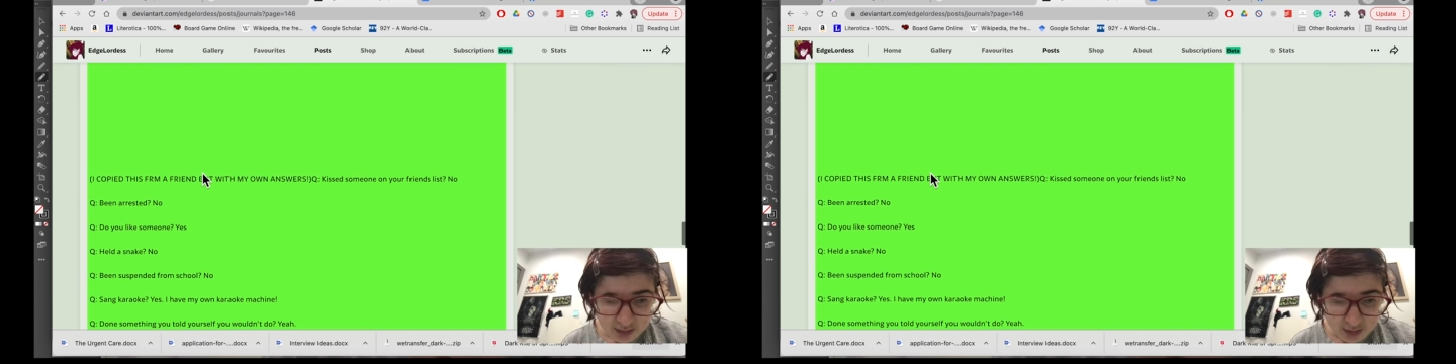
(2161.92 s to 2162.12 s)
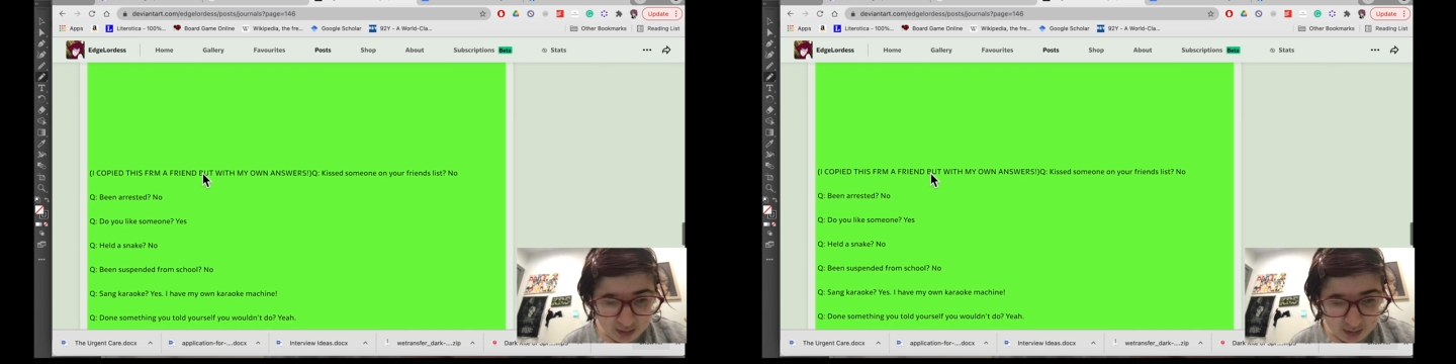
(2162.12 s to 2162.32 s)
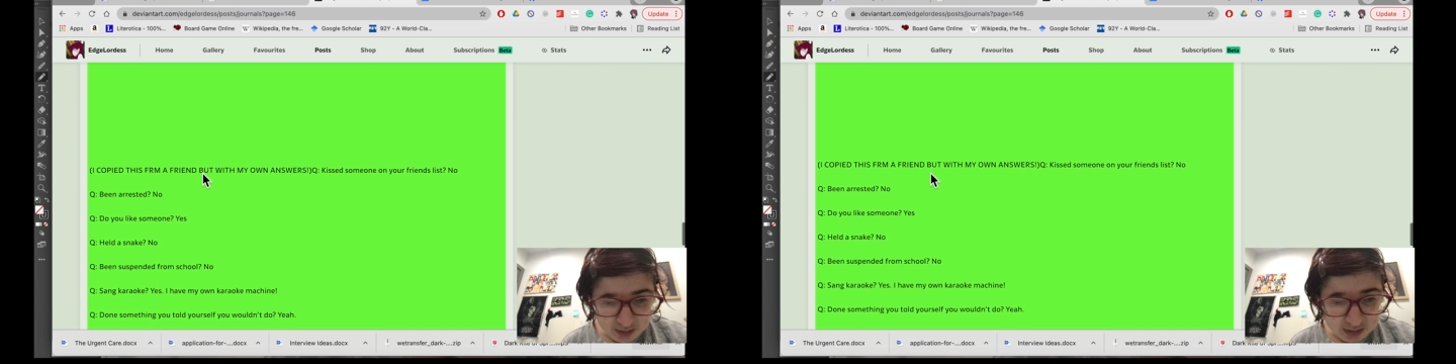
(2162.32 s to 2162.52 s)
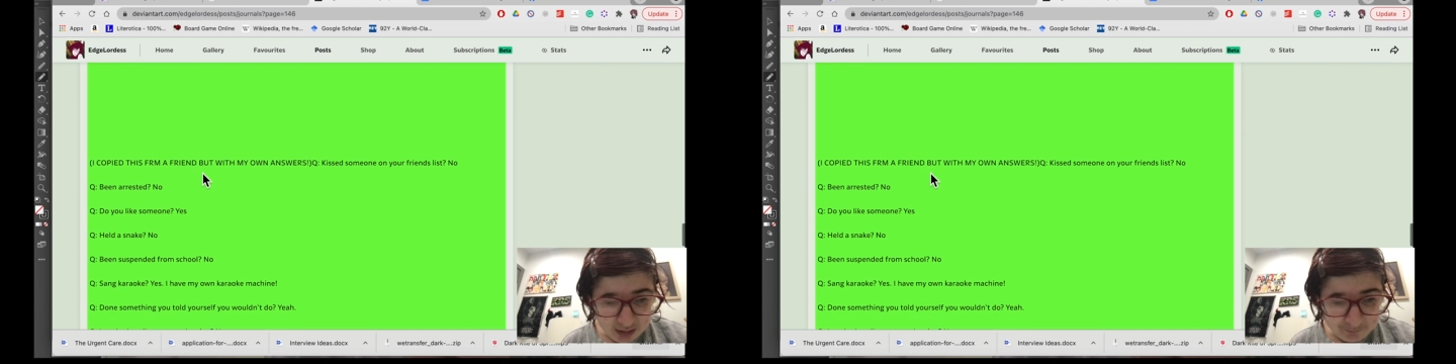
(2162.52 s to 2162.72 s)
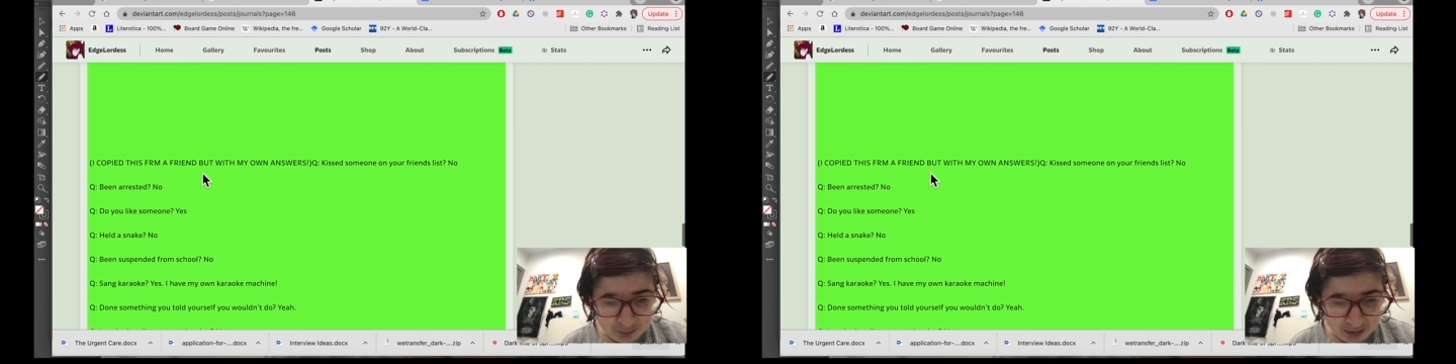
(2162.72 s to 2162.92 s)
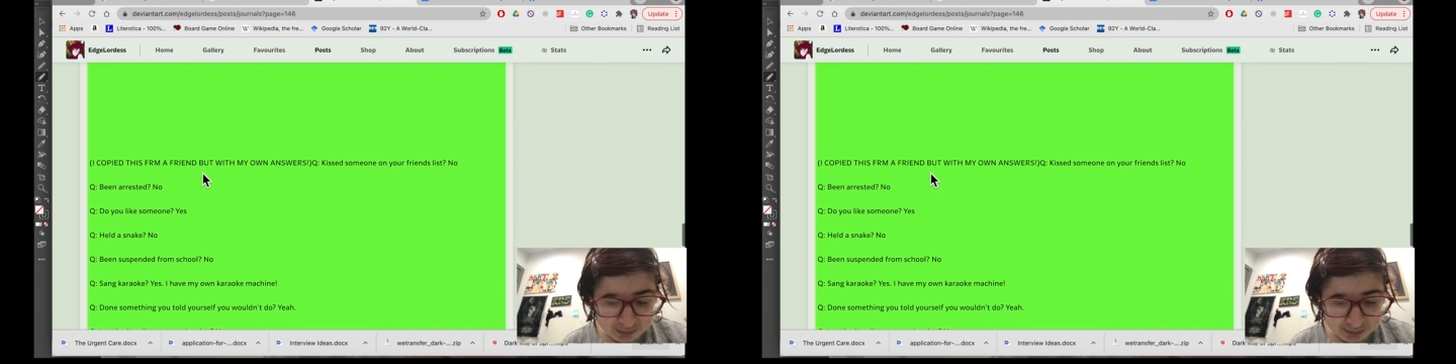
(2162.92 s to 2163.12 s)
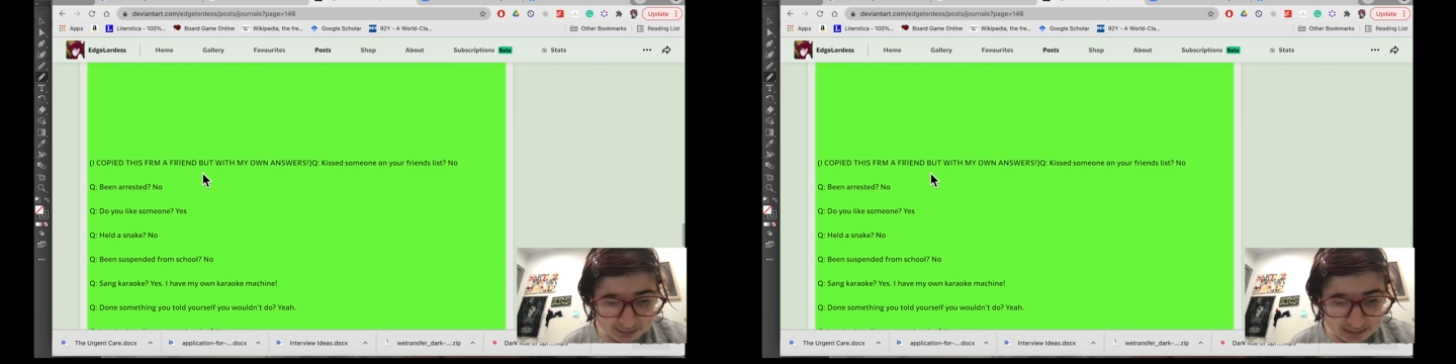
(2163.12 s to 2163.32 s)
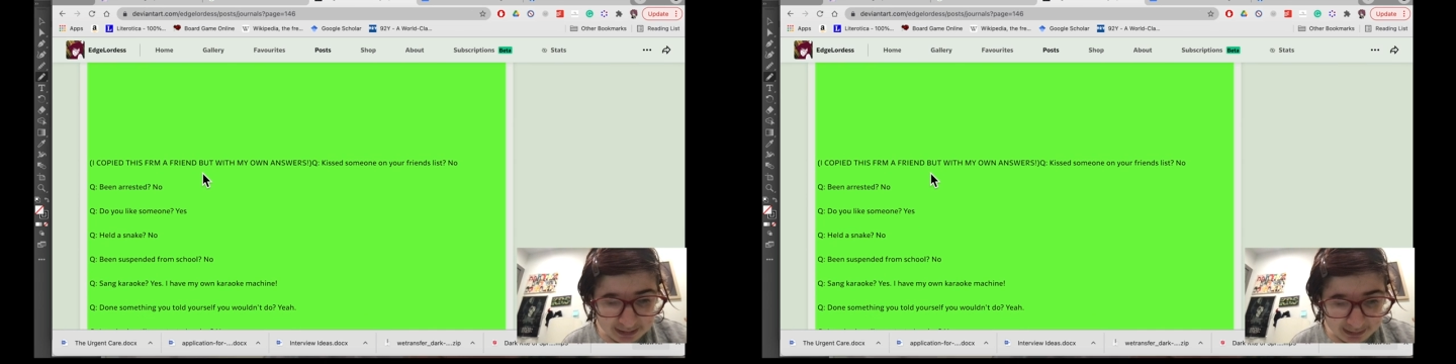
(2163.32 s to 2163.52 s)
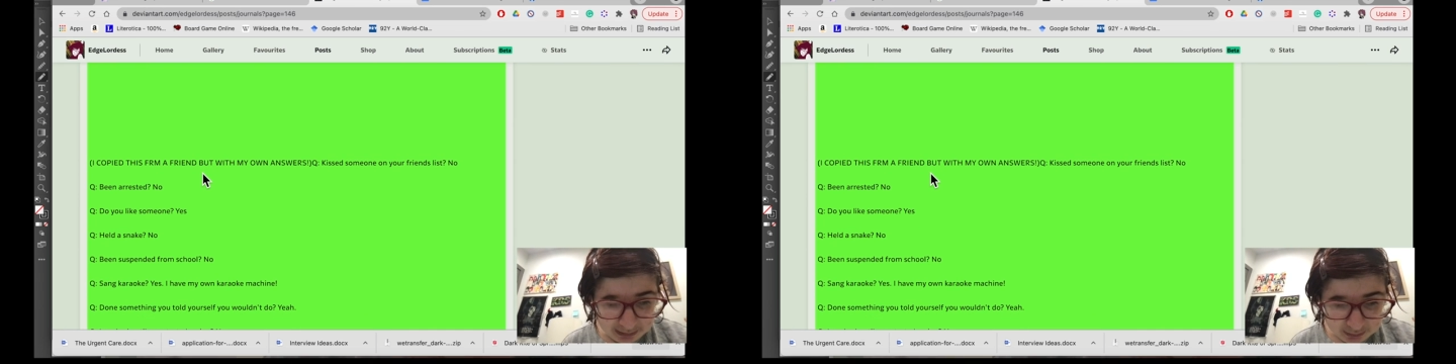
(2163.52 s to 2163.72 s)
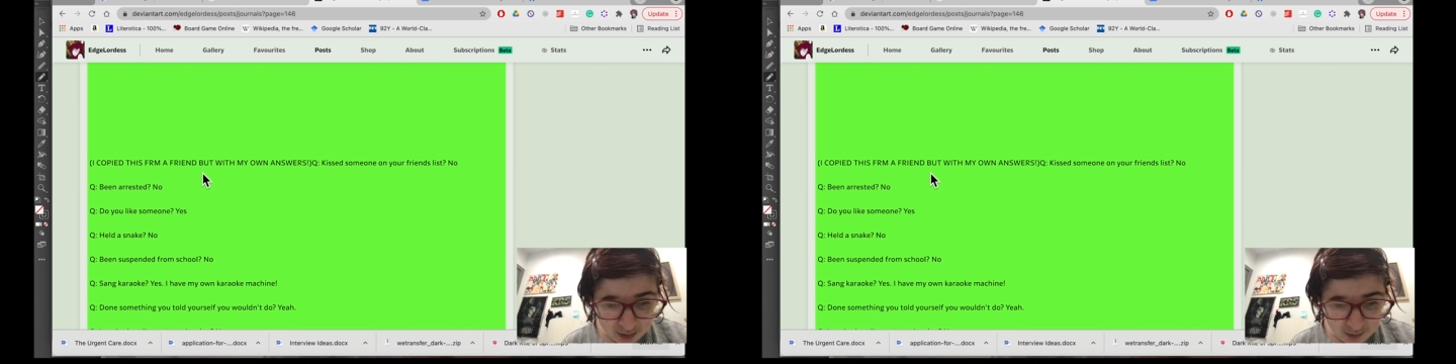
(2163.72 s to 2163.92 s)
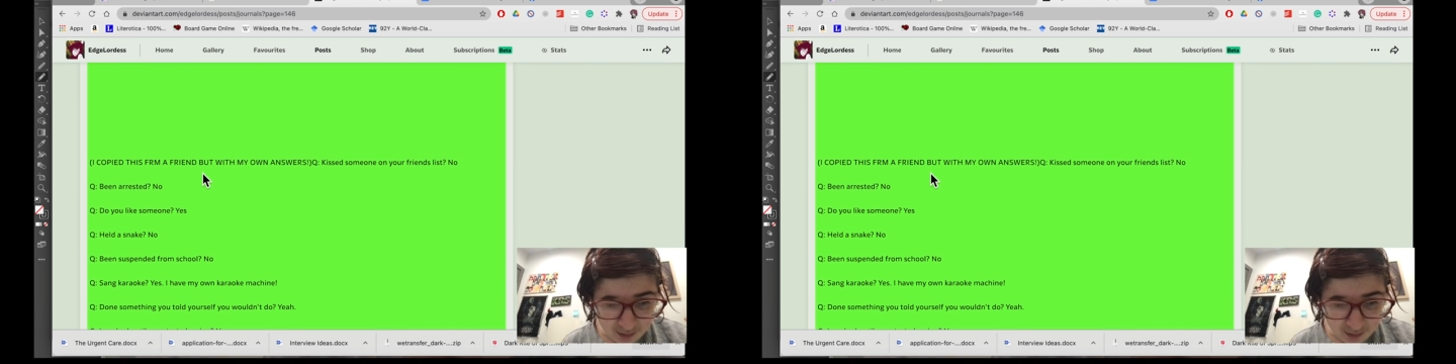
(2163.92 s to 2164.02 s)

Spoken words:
Have you held a snake? No.